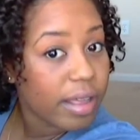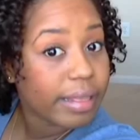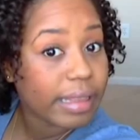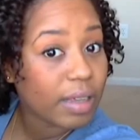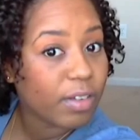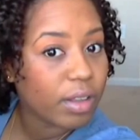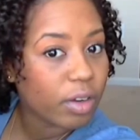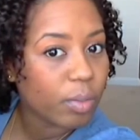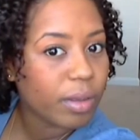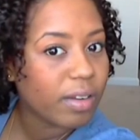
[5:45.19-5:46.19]
leave a
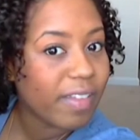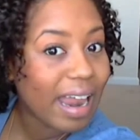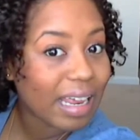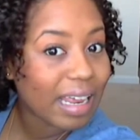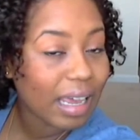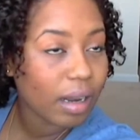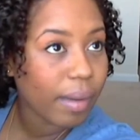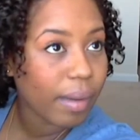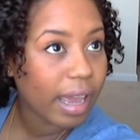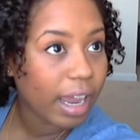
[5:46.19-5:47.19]
little bit of that in
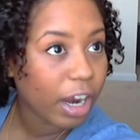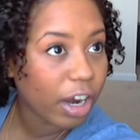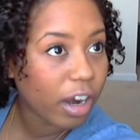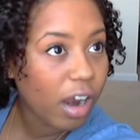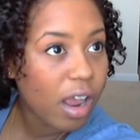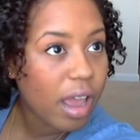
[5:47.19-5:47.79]
my hair,